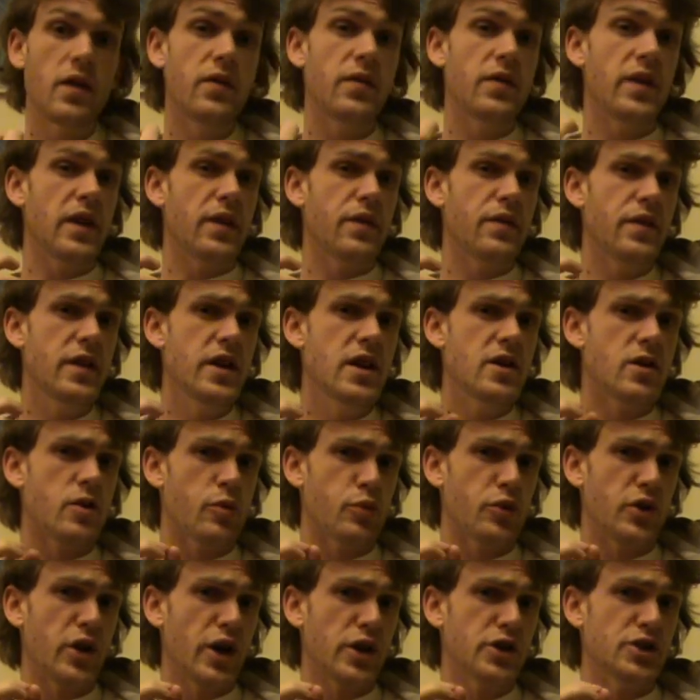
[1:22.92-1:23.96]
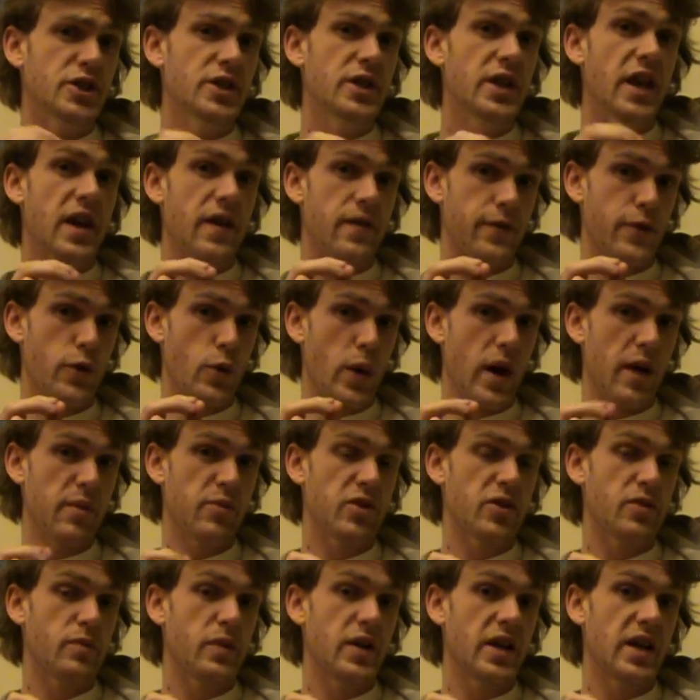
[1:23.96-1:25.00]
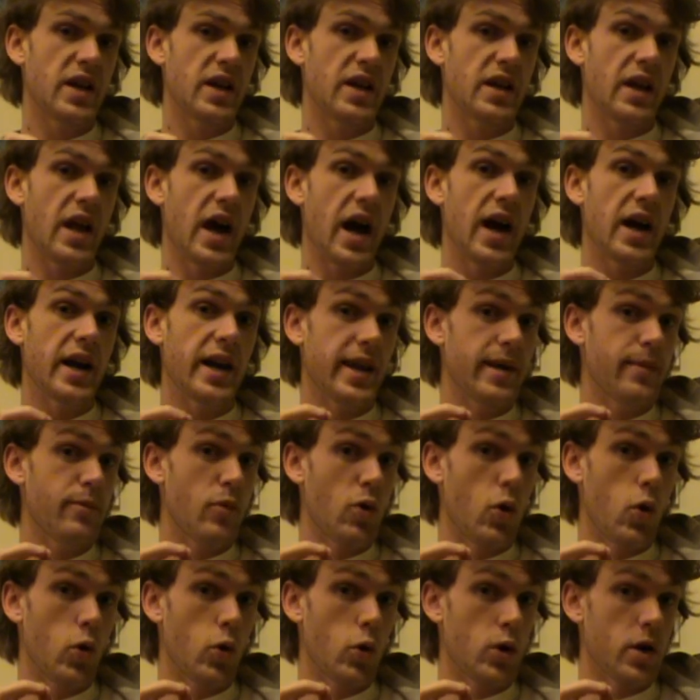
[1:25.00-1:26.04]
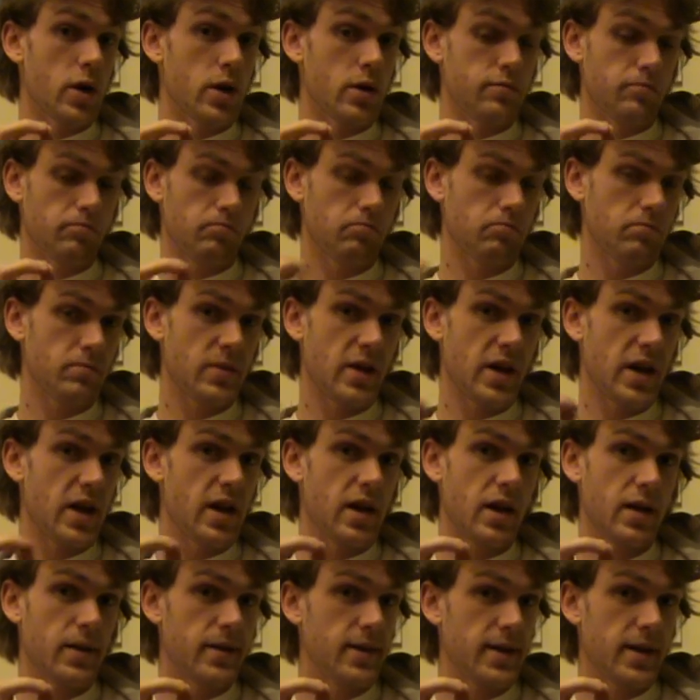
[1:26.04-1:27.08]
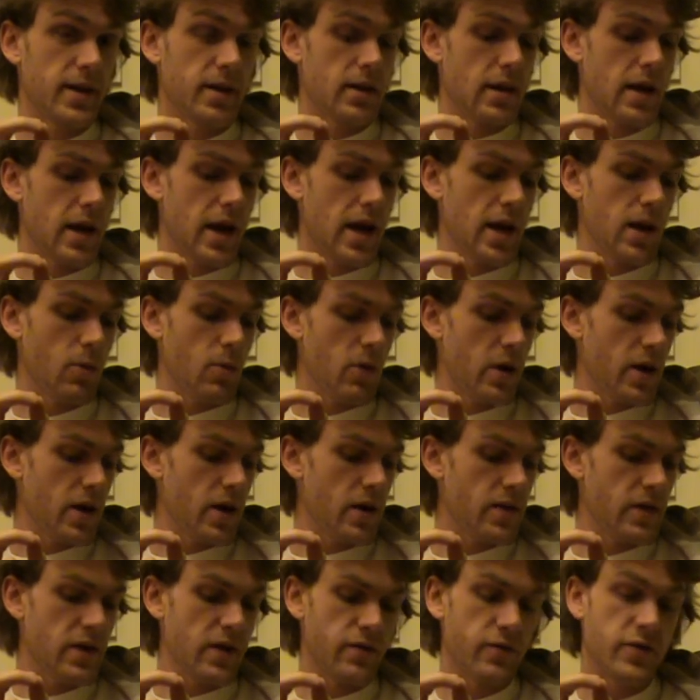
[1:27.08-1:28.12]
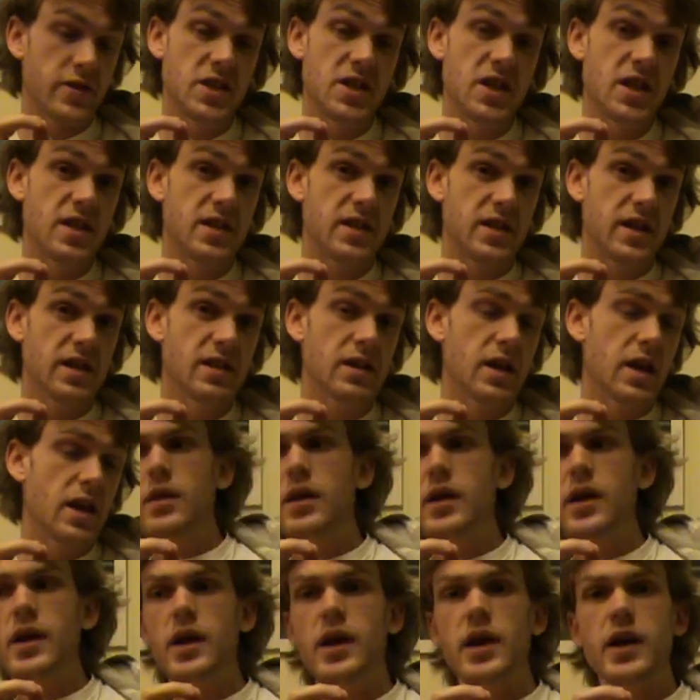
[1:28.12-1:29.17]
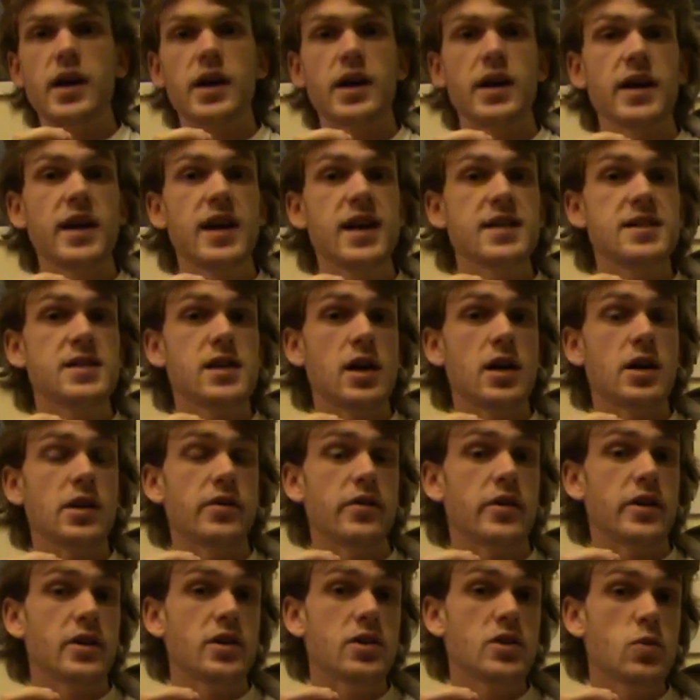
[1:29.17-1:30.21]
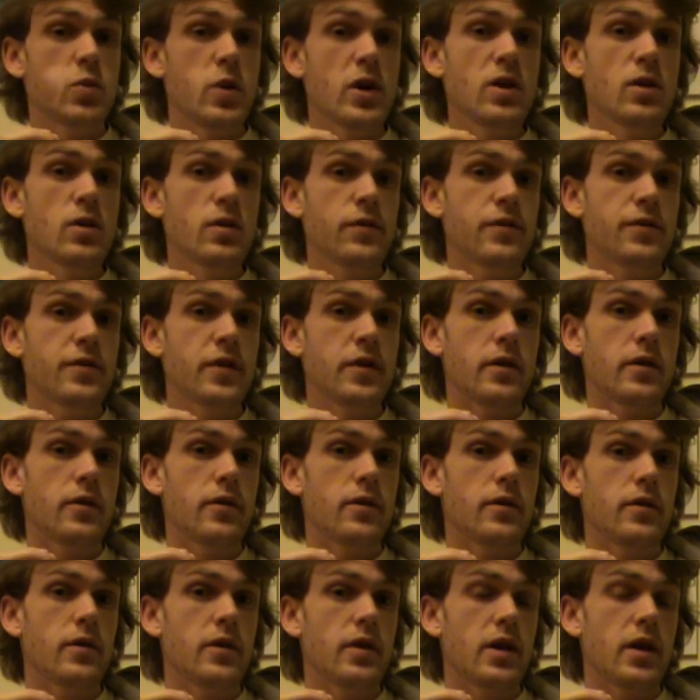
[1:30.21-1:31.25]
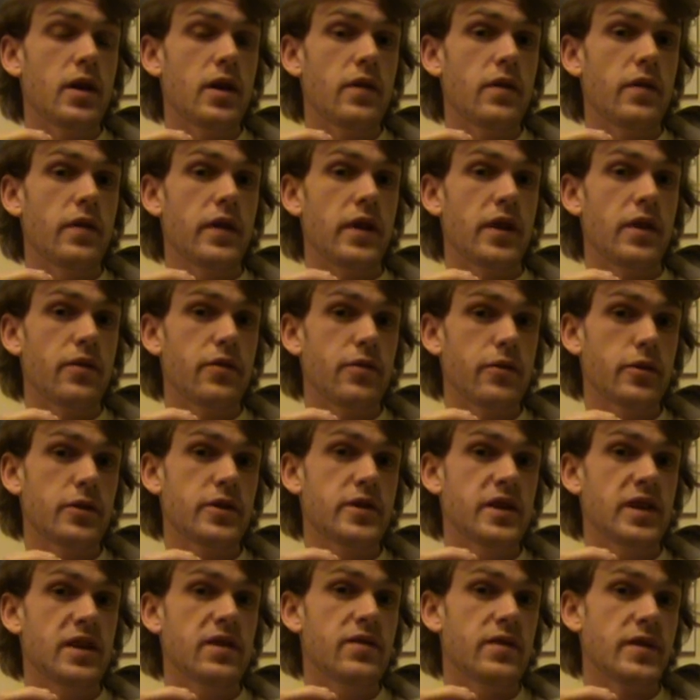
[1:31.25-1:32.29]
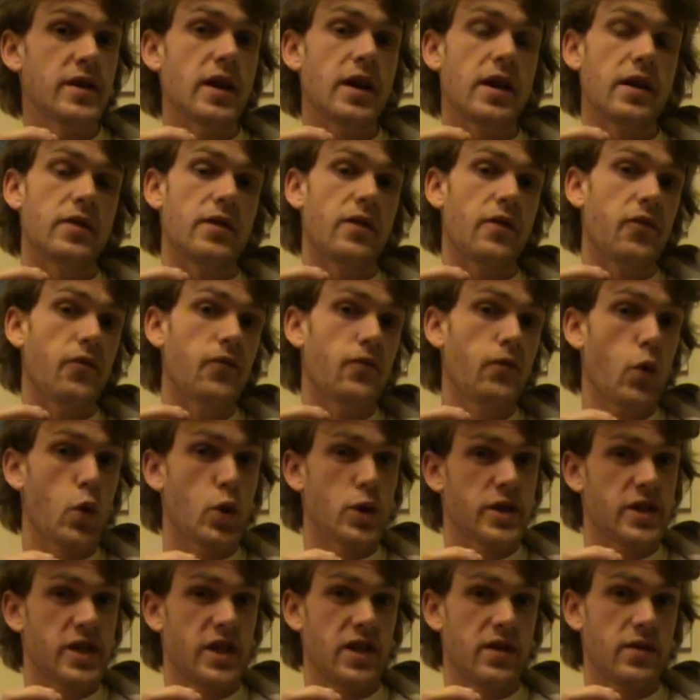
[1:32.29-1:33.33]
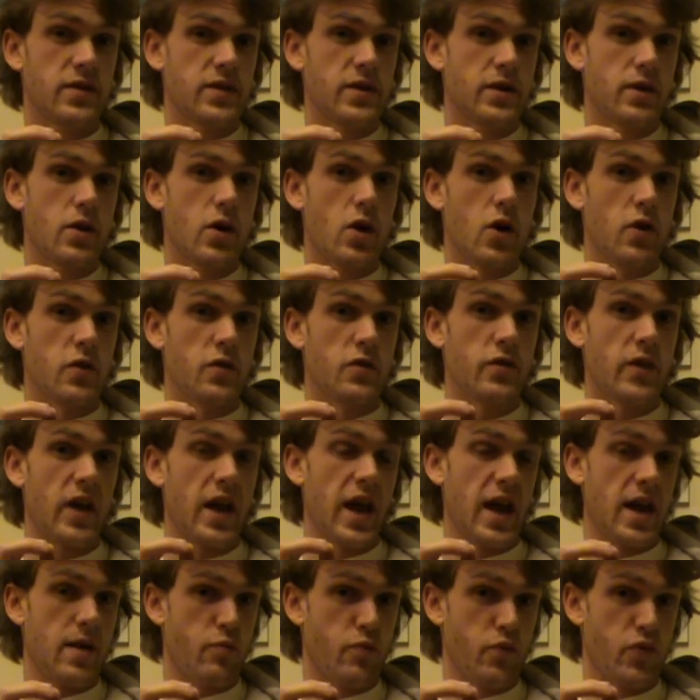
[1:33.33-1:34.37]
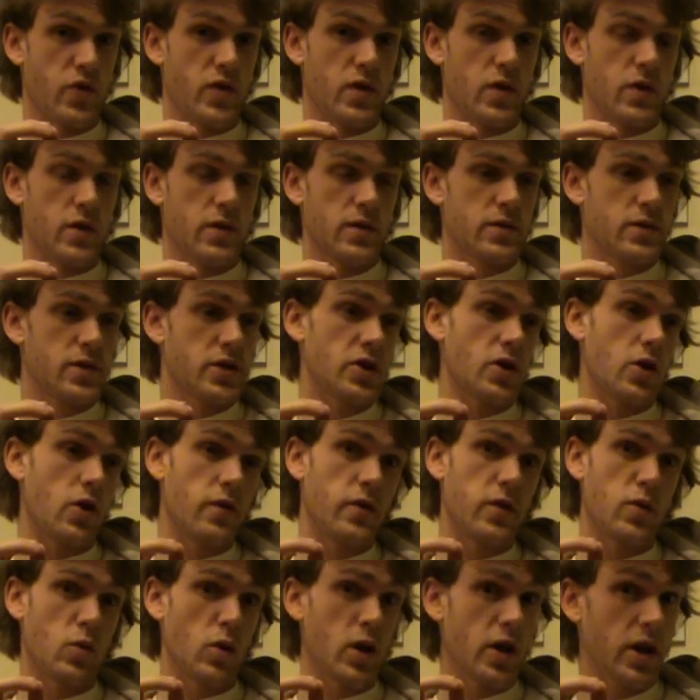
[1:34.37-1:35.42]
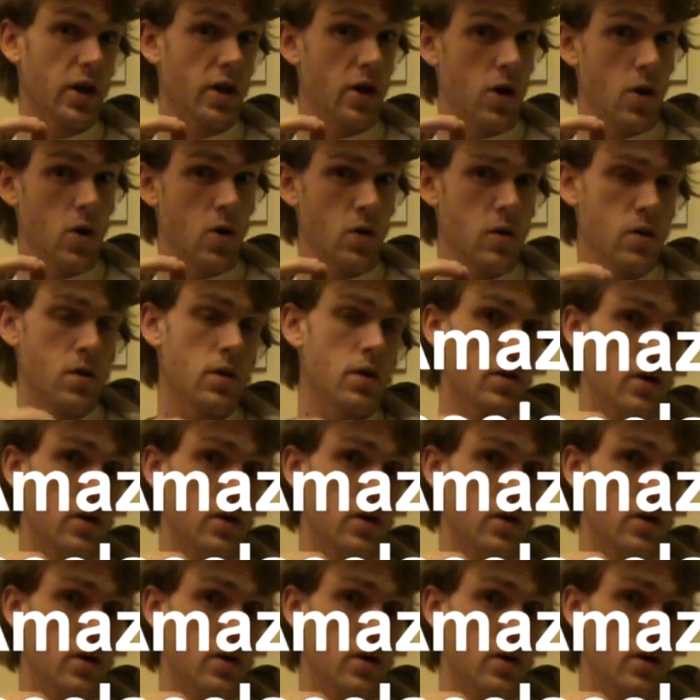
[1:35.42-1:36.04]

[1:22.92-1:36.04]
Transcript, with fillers: The theater production, if you happen to be in Haarlem or anywhere in the vicinity, uh, it's on the 12th, the 13th, and the 14th of April. So if you want to go,